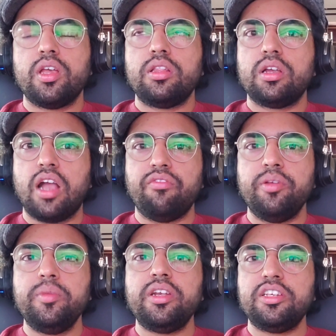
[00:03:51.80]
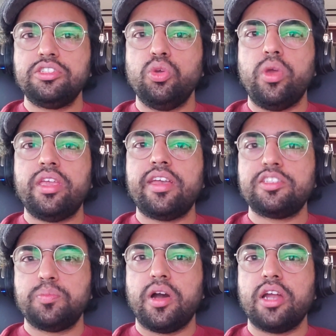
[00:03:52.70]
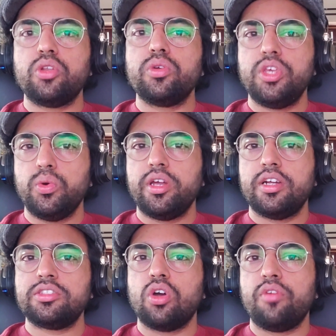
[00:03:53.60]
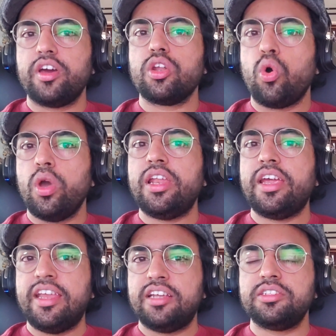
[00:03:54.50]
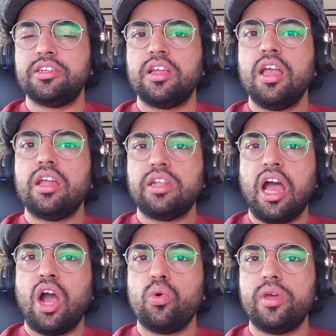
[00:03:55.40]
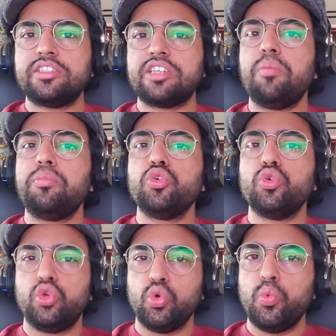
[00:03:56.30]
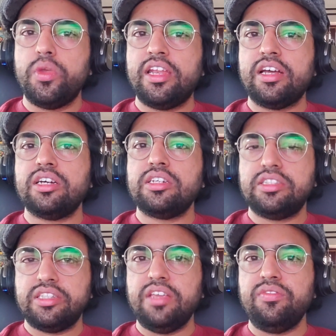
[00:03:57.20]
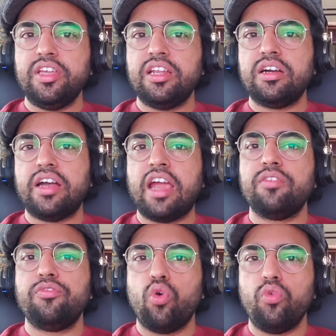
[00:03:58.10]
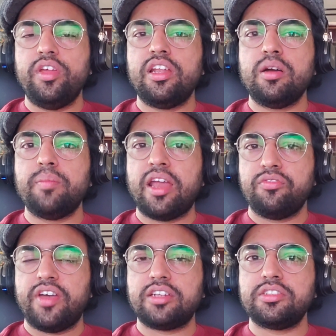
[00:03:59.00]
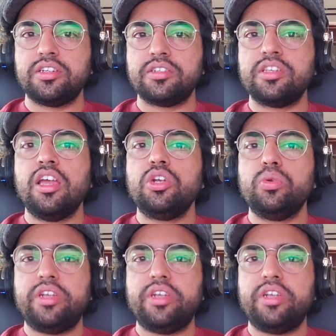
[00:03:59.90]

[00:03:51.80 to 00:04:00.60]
The government is doing its part to cure us of our oil addiction. Now it's up to 2-wheeler, 3-wheeler and 4-wheeler manufacturers to